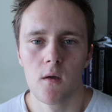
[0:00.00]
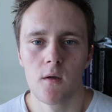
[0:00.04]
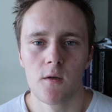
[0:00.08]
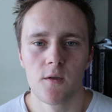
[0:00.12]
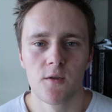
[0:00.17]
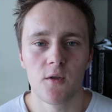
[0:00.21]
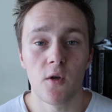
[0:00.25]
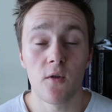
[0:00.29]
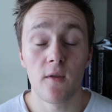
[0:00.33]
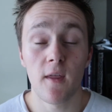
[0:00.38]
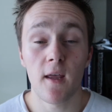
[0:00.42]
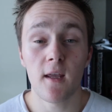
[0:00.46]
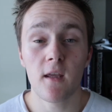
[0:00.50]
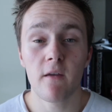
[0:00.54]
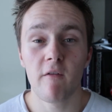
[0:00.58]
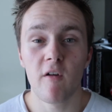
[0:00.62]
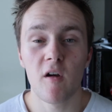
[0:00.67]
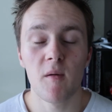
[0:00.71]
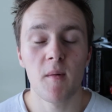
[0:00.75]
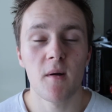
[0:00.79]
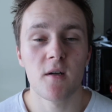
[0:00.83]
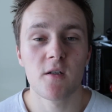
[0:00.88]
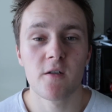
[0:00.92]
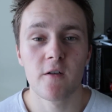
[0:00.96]
So thank you
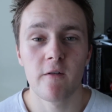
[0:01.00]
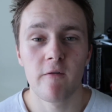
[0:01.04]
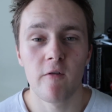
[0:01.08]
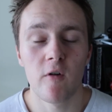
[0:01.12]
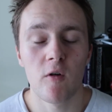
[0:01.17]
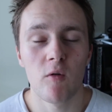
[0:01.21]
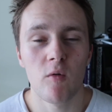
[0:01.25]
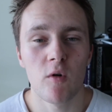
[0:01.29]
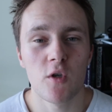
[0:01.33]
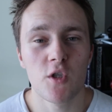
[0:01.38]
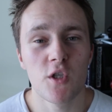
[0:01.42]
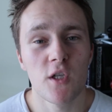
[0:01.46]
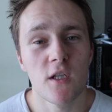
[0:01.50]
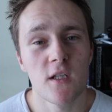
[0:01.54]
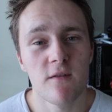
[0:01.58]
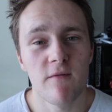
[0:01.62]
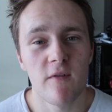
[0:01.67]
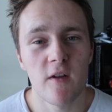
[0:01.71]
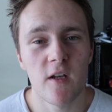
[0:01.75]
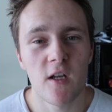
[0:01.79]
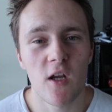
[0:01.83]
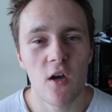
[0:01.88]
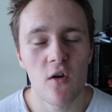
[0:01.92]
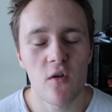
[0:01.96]
very much for watching this
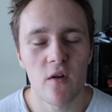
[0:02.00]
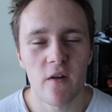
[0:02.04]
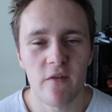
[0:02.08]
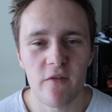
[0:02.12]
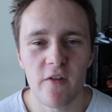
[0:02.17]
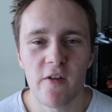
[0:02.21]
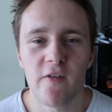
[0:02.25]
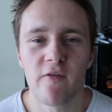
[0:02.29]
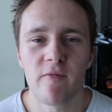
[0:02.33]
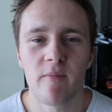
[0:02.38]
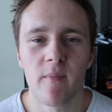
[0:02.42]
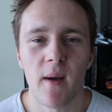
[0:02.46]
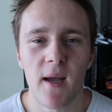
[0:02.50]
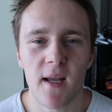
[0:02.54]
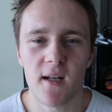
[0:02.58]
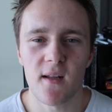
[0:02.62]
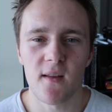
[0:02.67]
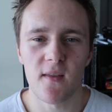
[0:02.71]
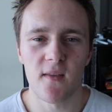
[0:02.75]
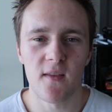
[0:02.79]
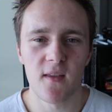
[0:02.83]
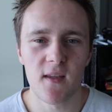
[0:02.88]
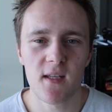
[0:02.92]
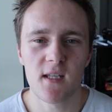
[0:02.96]
video if you've made
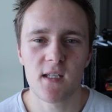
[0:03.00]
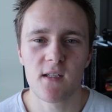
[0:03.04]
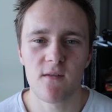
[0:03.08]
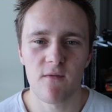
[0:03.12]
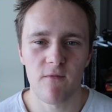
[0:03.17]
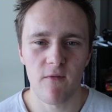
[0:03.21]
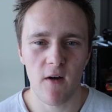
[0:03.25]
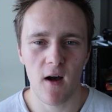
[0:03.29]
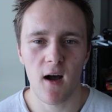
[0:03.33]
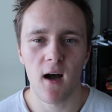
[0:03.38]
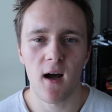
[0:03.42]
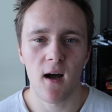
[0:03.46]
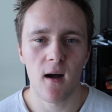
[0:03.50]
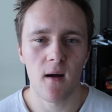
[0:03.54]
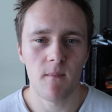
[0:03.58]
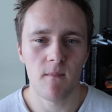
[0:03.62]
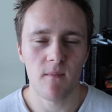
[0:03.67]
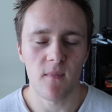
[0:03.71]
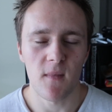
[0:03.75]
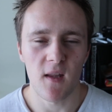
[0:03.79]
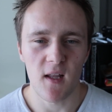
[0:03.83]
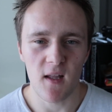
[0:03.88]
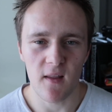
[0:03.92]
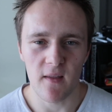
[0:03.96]
it this far
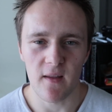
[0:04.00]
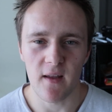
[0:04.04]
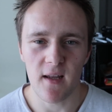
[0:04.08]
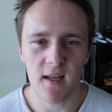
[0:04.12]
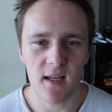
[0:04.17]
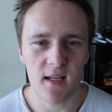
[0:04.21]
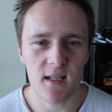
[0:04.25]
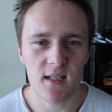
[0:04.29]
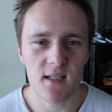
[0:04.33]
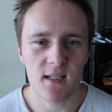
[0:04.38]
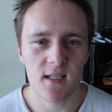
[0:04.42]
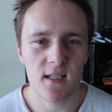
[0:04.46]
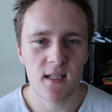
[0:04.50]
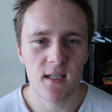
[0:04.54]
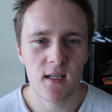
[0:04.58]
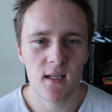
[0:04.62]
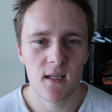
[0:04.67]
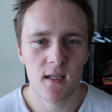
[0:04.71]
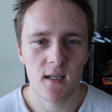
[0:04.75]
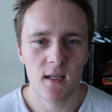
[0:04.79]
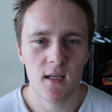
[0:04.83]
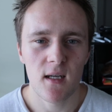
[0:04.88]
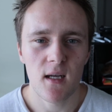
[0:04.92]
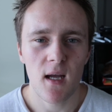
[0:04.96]
near the end,
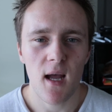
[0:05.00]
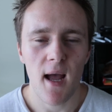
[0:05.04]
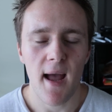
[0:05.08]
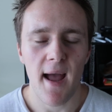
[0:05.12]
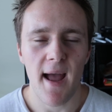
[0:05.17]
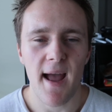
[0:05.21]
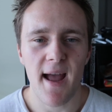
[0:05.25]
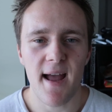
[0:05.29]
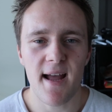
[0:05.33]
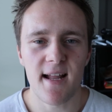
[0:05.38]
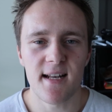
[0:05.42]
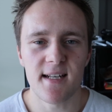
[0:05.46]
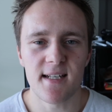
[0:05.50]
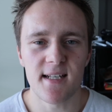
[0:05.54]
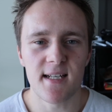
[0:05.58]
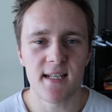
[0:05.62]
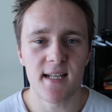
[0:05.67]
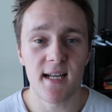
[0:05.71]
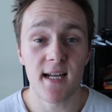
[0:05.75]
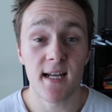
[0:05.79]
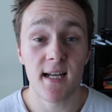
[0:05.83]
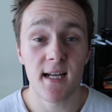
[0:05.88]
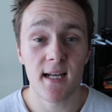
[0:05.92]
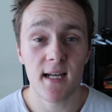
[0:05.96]

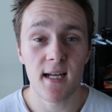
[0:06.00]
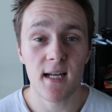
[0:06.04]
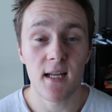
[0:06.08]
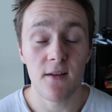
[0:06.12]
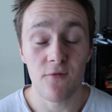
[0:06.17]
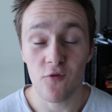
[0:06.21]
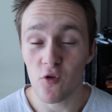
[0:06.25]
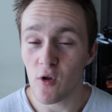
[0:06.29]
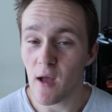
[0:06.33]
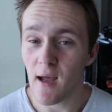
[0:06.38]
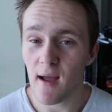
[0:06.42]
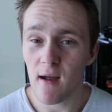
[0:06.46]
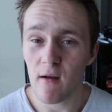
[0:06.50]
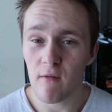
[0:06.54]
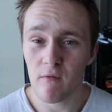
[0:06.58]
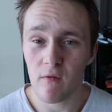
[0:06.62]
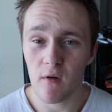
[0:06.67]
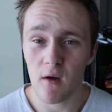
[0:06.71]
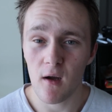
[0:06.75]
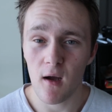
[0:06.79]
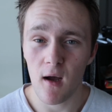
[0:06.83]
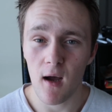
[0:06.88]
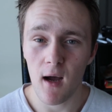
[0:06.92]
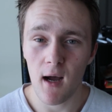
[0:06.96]
and if you have,
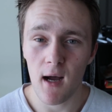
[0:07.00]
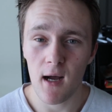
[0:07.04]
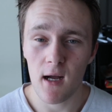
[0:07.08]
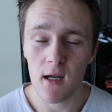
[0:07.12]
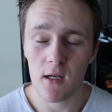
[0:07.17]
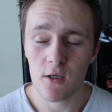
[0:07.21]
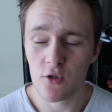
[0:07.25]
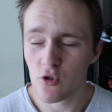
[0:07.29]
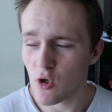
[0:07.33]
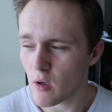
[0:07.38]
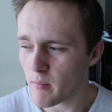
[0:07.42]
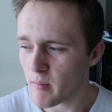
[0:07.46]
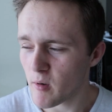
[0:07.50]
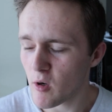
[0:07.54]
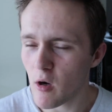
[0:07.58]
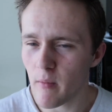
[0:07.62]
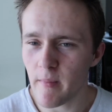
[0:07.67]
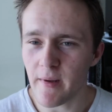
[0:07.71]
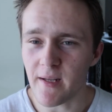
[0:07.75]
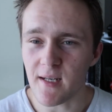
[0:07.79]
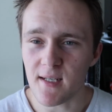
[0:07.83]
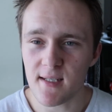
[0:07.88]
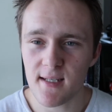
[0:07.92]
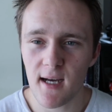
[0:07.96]
drop a
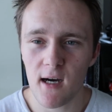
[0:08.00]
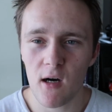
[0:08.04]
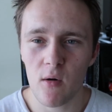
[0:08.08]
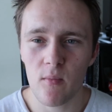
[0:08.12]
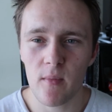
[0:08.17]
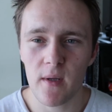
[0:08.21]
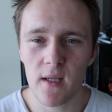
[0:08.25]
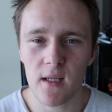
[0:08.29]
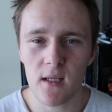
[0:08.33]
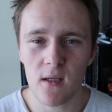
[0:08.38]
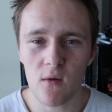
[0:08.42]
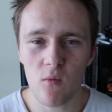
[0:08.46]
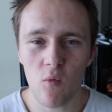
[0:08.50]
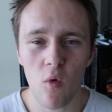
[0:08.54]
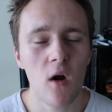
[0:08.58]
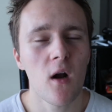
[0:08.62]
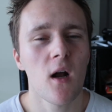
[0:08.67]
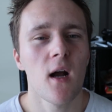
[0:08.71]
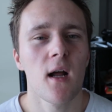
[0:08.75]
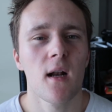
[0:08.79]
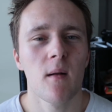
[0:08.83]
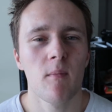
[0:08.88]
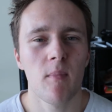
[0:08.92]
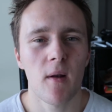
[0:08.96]
comment. Tell me what
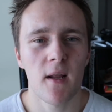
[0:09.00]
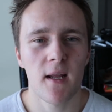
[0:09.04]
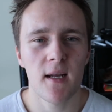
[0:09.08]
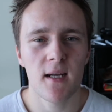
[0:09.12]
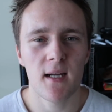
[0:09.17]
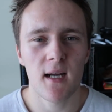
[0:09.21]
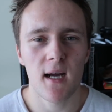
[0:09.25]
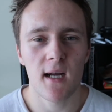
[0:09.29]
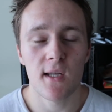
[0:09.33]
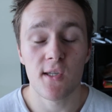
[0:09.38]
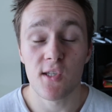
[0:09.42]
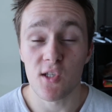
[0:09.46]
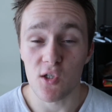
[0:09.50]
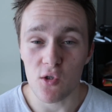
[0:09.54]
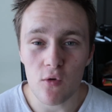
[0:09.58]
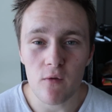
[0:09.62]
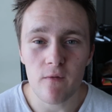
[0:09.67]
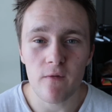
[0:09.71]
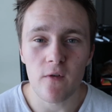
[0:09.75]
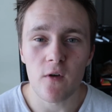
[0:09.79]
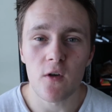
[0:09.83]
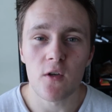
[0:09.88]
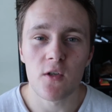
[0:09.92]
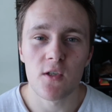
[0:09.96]
kind of playing cards you
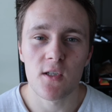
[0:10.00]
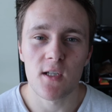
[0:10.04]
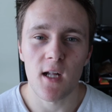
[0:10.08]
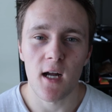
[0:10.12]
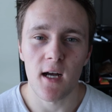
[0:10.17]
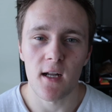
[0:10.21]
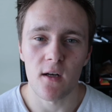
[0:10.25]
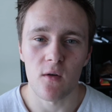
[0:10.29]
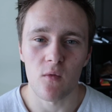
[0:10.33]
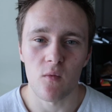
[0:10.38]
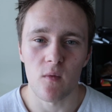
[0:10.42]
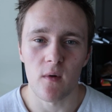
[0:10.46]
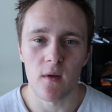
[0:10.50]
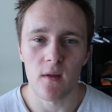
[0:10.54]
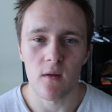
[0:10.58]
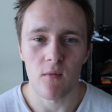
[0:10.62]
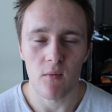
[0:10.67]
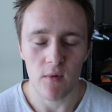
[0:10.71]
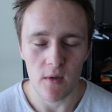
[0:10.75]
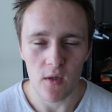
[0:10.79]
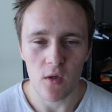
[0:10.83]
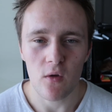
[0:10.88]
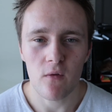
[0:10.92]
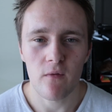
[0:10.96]
first started with
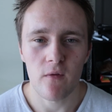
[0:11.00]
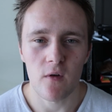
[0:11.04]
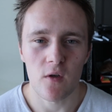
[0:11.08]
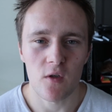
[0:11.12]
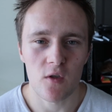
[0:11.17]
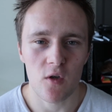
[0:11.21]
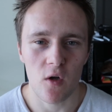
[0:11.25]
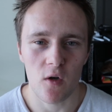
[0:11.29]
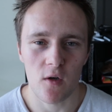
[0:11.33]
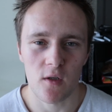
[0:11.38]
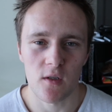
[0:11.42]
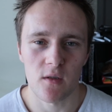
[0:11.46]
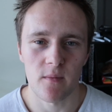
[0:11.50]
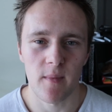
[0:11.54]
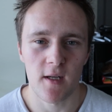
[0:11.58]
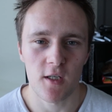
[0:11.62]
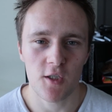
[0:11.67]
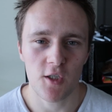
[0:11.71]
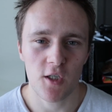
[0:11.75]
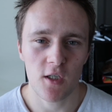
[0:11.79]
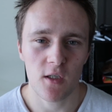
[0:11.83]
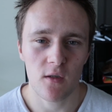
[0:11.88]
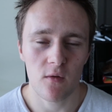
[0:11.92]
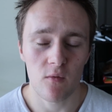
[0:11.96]
when you first got into
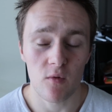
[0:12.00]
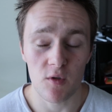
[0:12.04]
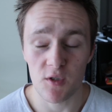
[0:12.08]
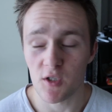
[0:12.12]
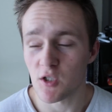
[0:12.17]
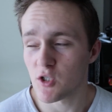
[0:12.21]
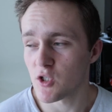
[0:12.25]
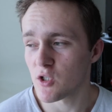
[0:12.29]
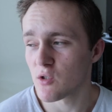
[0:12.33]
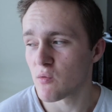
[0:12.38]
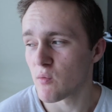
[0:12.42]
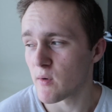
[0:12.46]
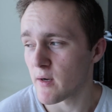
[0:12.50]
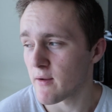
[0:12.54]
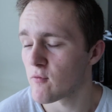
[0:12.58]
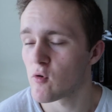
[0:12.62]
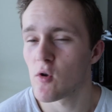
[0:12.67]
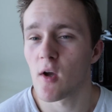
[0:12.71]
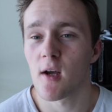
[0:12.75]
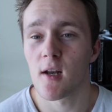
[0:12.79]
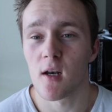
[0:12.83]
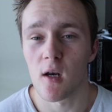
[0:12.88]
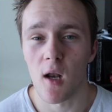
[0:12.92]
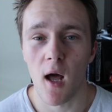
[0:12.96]
Magic. Was it just whatever
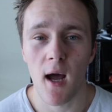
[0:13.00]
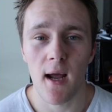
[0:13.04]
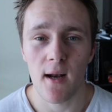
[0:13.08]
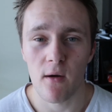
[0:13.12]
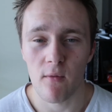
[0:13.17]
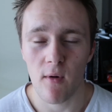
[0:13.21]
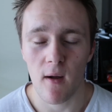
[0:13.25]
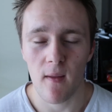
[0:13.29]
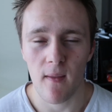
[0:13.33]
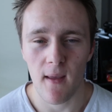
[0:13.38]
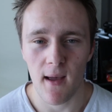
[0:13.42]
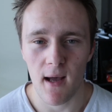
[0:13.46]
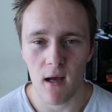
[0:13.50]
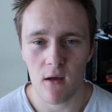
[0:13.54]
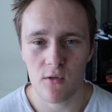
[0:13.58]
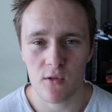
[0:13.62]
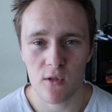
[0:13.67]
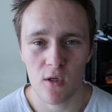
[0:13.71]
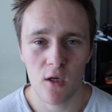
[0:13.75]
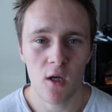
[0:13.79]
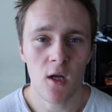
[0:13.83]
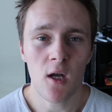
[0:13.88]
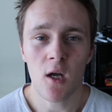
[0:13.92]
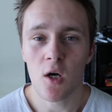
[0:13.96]
you had lying around the
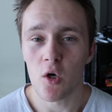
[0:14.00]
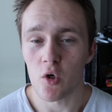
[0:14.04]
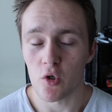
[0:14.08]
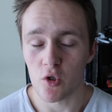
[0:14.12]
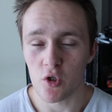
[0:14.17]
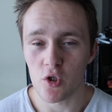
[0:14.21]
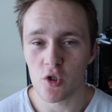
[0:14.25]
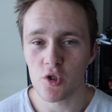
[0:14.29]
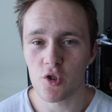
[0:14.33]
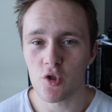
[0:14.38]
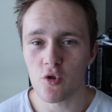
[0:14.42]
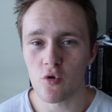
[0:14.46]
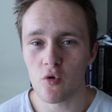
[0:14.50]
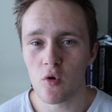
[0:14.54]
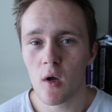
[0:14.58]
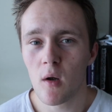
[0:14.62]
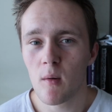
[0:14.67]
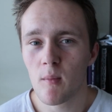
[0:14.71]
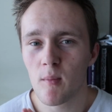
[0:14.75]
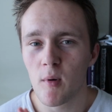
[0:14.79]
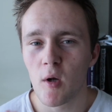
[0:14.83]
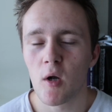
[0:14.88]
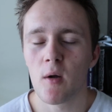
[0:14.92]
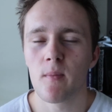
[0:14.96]
house, or did you
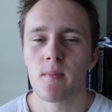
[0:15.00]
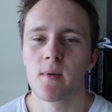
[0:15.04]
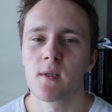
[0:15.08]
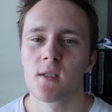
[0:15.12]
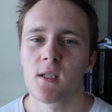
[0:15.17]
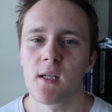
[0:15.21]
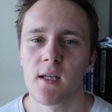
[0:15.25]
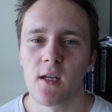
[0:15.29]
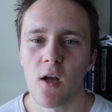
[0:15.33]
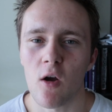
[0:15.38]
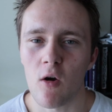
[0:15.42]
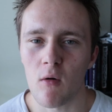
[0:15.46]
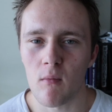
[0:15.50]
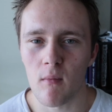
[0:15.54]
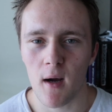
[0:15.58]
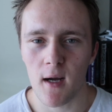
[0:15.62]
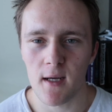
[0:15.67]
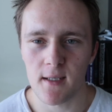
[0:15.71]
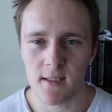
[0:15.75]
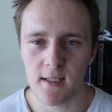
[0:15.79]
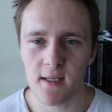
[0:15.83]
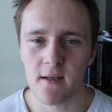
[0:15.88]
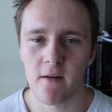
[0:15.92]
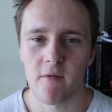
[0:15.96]
purposely go and
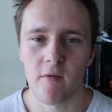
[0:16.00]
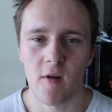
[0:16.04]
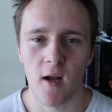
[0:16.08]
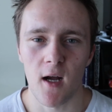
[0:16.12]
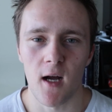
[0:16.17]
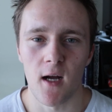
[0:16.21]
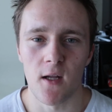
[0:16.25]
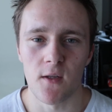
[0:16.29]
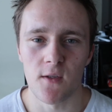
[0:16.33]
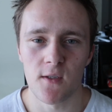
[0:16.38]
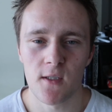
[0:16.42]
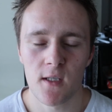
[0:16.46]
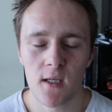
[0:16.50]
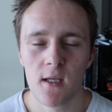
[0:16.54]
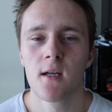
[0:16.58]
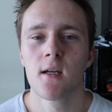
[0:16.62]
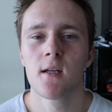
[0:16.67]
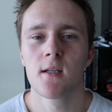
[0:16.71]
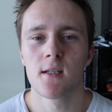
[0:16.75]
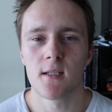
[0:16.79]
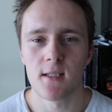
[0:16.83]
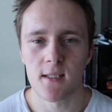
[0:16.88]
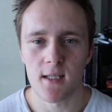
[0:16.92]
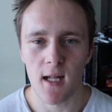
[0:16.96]
buy a deck of cards
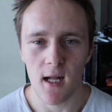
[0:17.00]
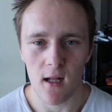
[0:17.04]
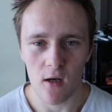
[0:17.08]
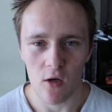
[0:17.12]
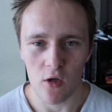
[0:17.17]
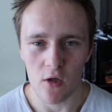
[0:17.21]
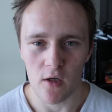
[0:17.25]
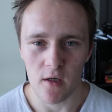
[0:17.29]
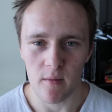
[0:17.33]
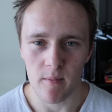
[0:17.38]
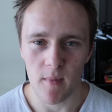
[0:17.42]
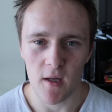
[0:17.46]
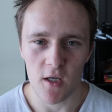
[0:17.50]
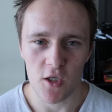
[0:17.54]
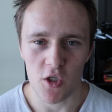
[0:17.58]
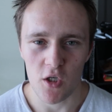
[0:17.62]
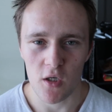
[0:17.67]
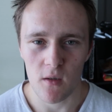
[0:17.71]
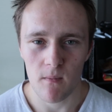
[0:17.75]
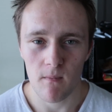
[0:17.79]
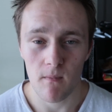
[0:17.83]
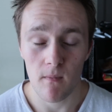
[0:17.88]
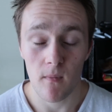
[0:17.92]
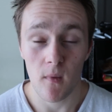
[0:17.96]
to start learning Magic?
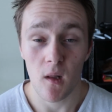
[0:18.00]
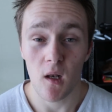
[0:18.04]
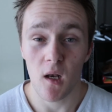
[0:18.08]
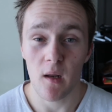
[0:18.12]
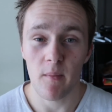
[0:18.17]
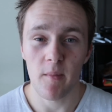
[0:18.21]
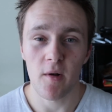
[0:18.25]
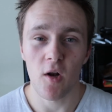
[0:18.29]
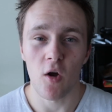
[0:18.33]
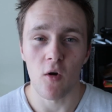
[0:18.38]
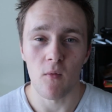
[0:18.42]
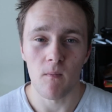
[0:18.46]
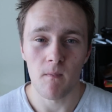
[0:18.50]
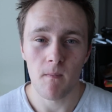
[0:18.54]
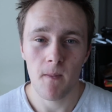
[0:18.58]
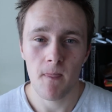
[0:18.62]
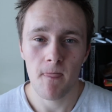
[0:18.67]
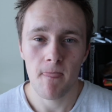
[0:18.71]
Let me know.